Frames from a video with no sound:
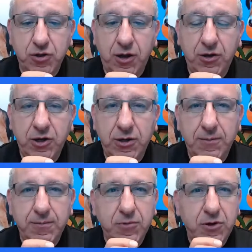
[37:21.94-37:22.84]
on a
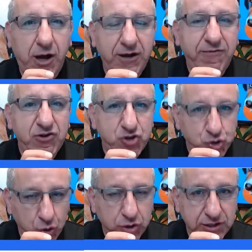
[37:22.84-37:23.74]
kind of a
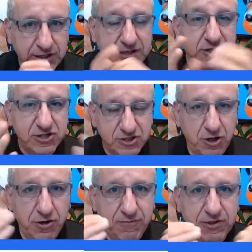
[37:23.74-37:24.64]
short leash,
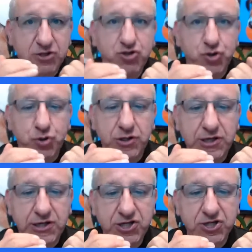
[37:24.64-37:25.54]
start with a short
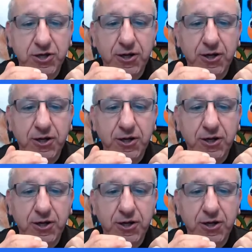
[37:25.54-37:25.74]
leash,